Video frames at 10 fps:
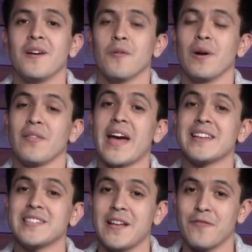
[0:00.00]
Well, that
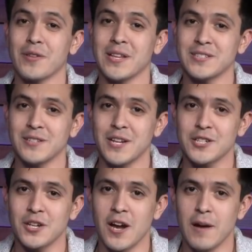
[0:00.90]
is it for this
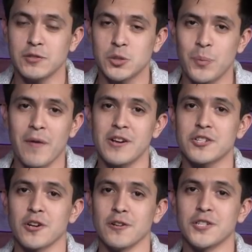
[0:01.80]
edition of Spirit
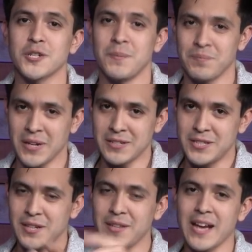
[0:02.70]
Church.
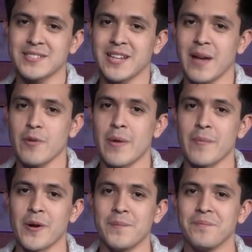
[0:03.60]
Until next time,
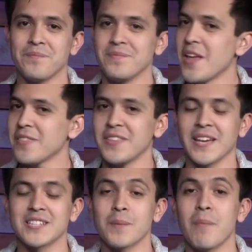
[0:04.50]
remember,
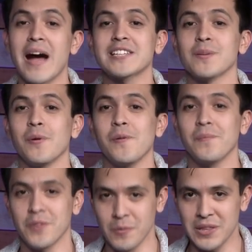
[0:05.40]
nothing is impossible
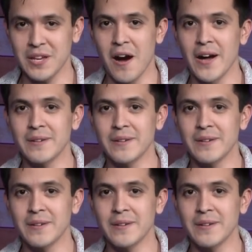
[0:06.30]
with God.